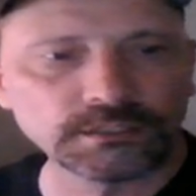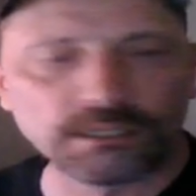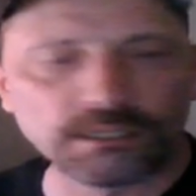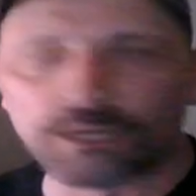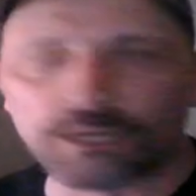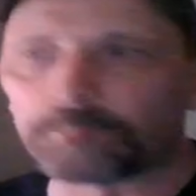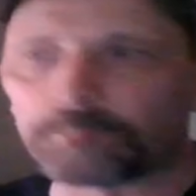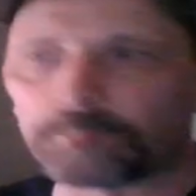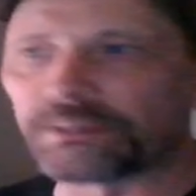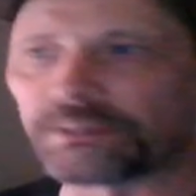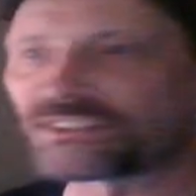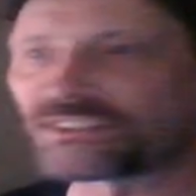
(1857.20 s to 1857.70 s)

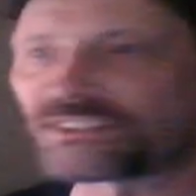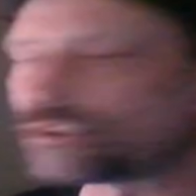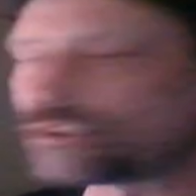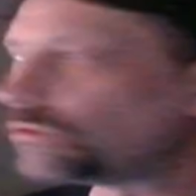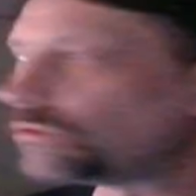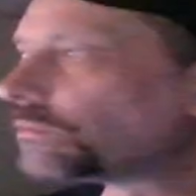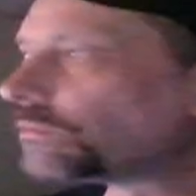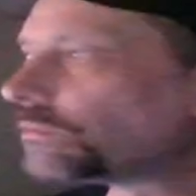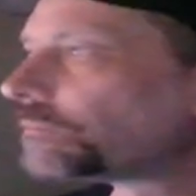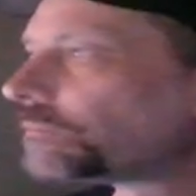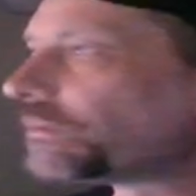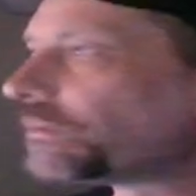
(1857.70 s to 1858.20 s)
But
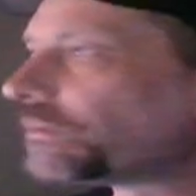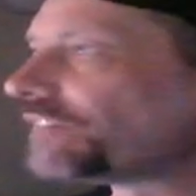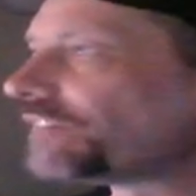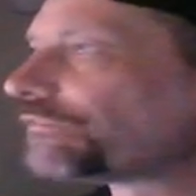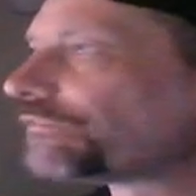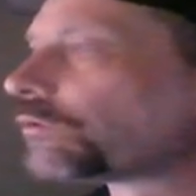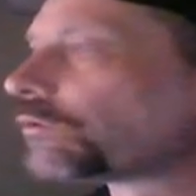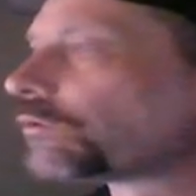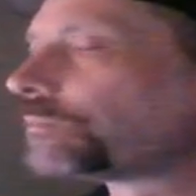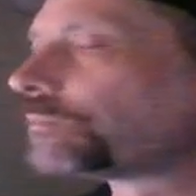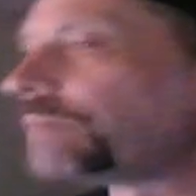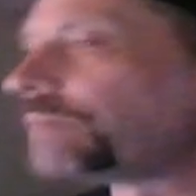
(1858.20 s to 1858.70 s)

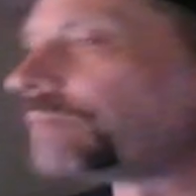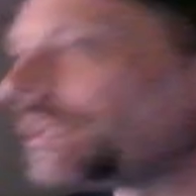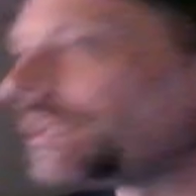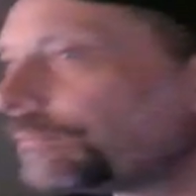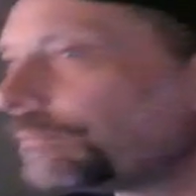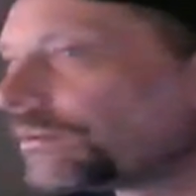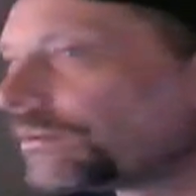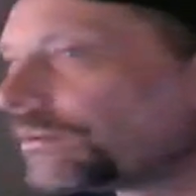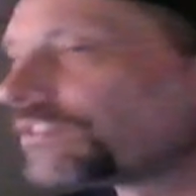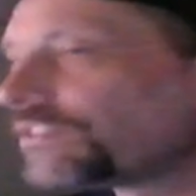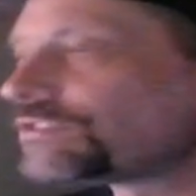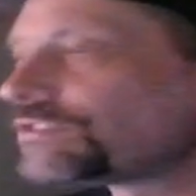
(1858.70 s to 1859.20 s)
for
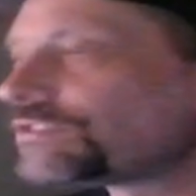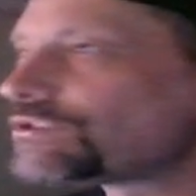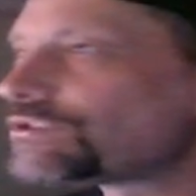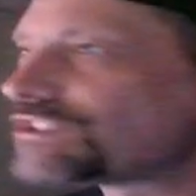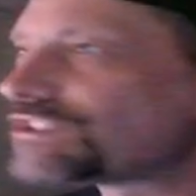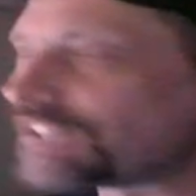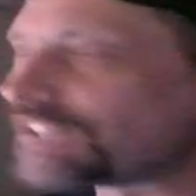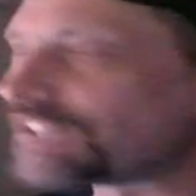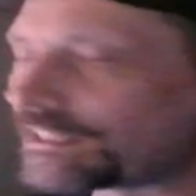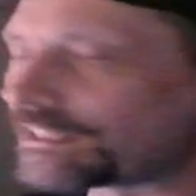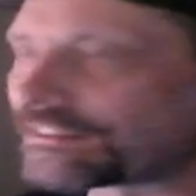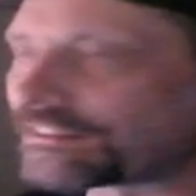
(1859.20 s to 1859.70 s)
people to
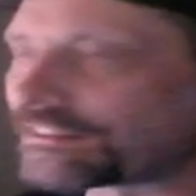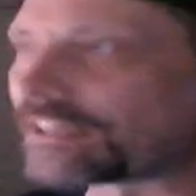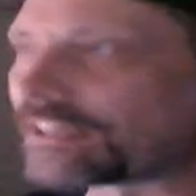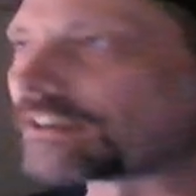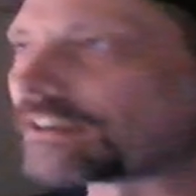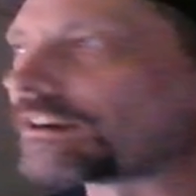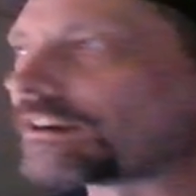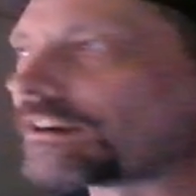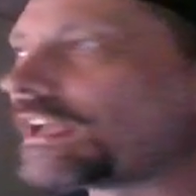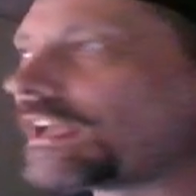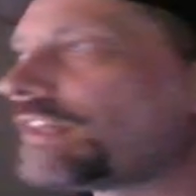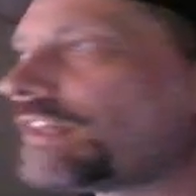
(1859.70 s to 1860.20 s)
sit
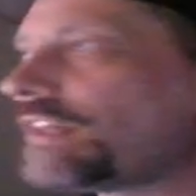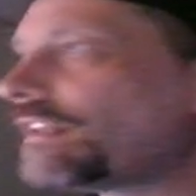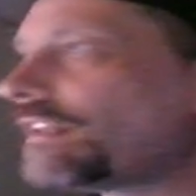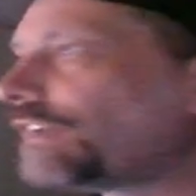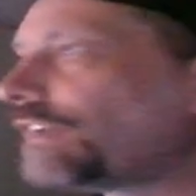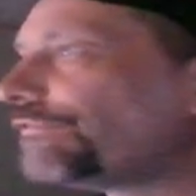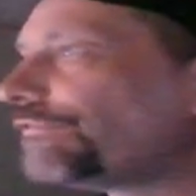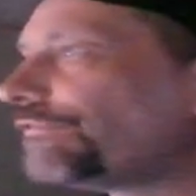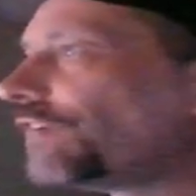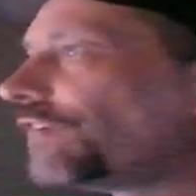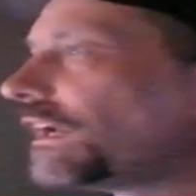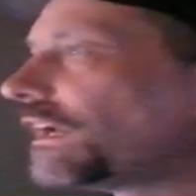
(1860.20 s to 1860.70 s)
there and then
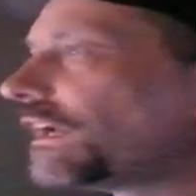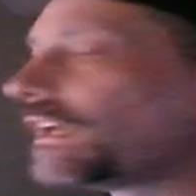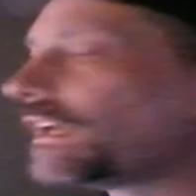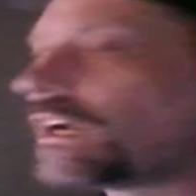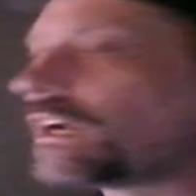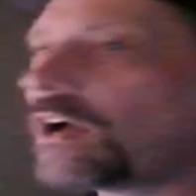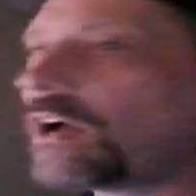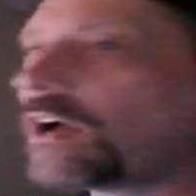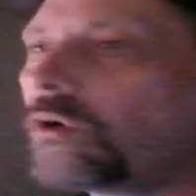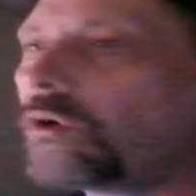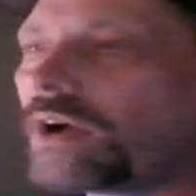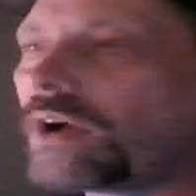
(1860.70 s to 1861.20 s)
fucking
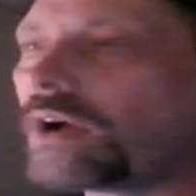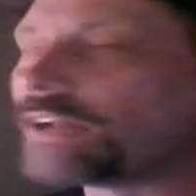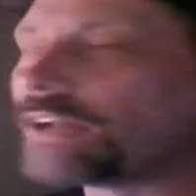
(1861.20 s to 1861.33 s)
go on